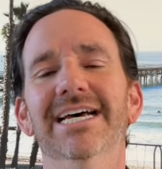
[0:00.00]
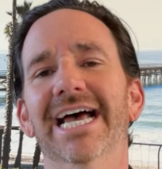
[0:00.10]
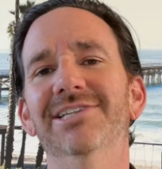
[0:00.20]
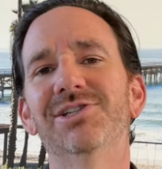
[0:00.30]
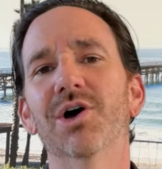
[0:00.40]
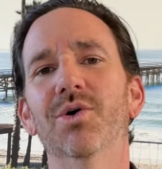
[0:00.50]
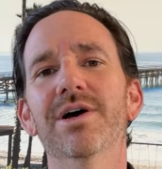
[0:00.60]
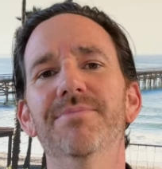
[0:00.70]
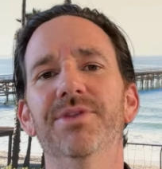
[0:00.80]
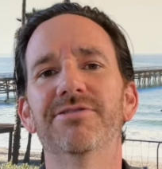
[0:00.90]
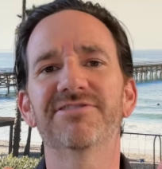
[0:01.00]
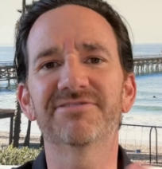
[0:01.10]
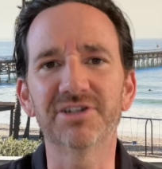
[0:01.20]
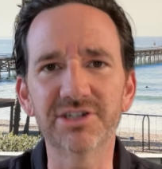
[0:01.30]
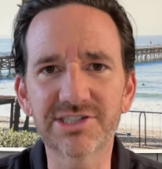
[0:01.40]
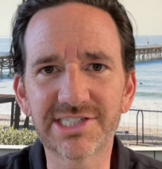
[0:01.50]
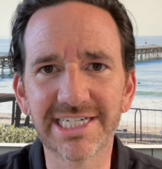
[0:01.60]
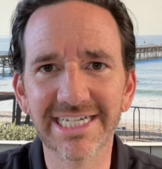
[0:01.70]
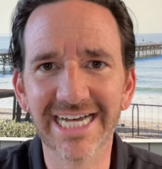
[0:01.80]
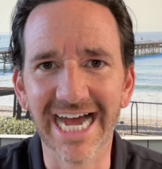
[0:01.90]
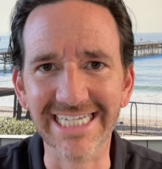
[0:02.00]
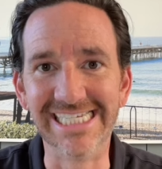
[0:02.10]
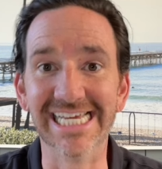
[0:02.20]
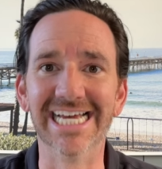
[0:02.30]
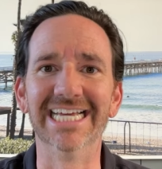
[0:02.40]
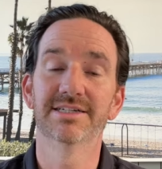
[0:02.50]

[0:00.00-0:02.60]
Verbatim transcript: and so, the first idea.